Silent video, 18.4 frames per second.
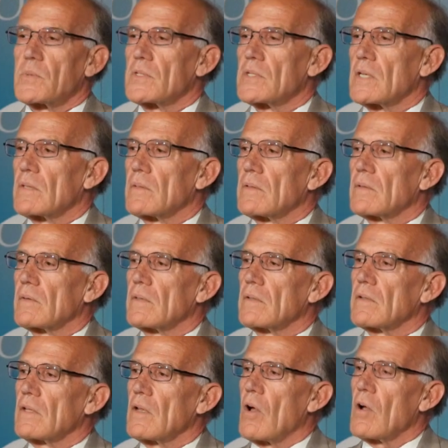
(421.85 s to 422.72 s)
was a
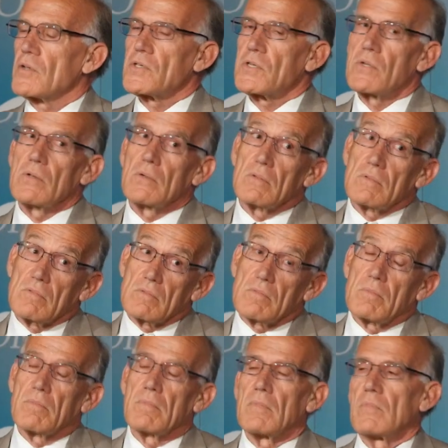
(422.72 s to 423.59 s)
lawsuit
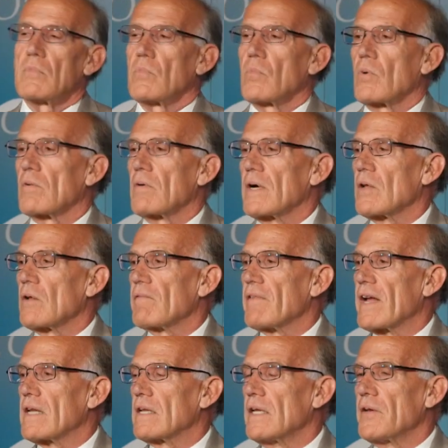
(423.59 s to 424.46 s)
where
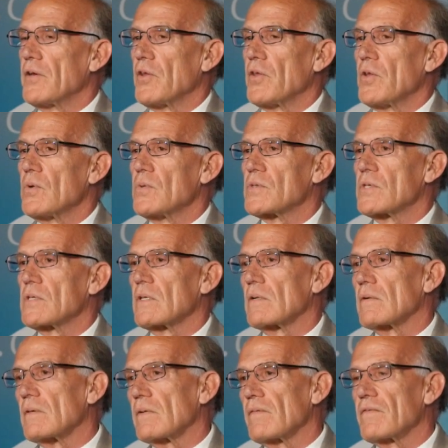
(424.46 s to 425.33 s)
Hillary Clinton used
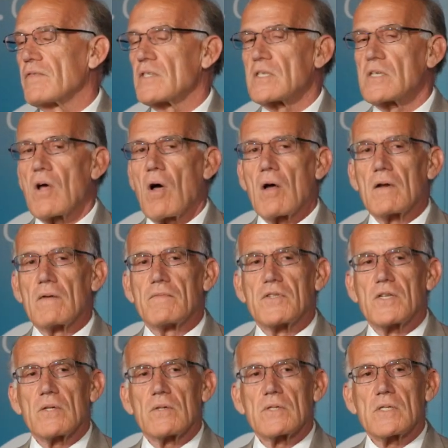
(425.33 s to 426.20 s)
the facade
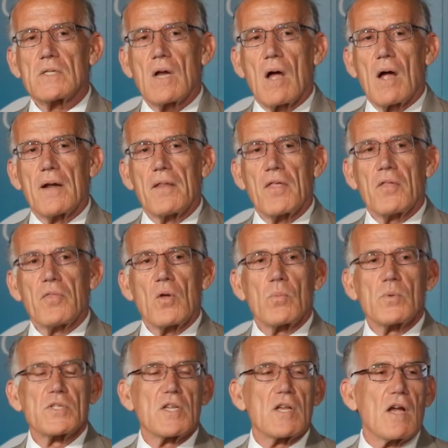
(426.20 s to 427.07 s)
of Jill Stein. Then
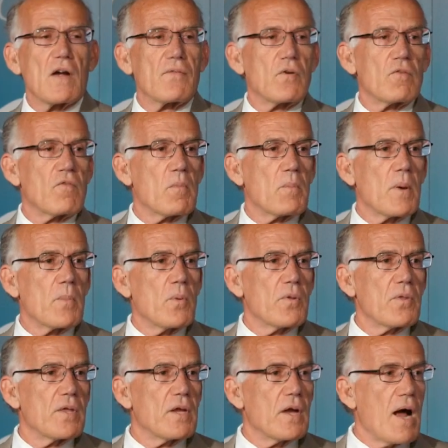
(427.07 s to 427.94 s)
there was the effort,
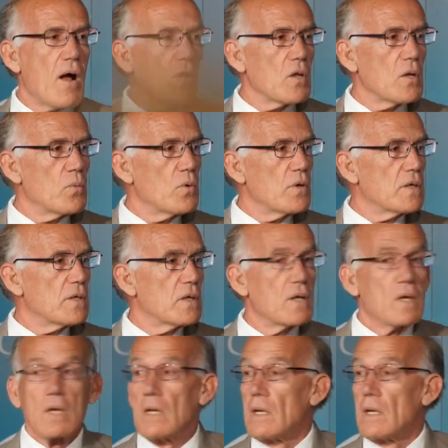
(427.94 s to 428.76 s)
remember the Hollywood